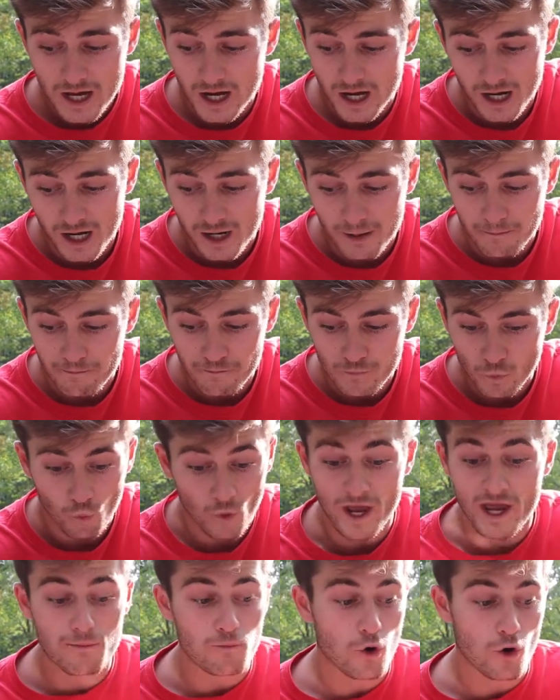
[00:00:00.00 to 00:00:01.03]
Um,
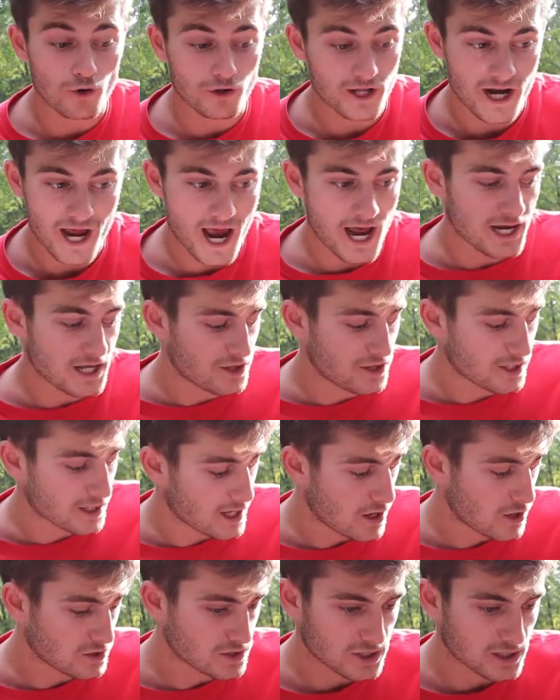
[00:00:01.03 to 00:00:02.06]
way more than anything
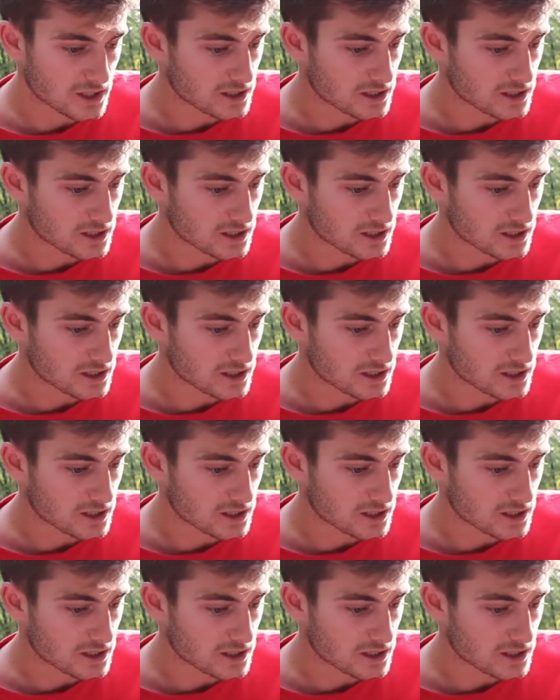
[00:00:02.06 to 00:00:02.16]
else,